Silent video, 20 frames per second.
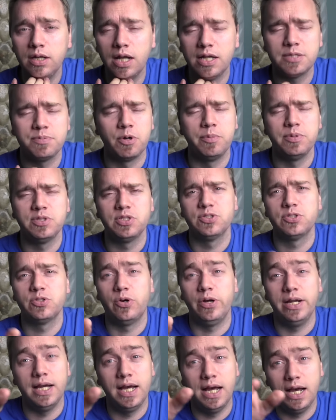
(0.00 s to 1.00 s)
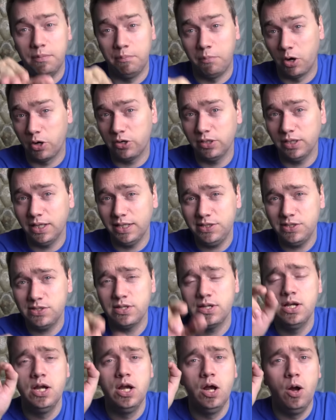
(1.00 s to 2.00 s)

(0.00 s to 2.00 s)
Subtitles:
not smart missiles, sorry, marker lights,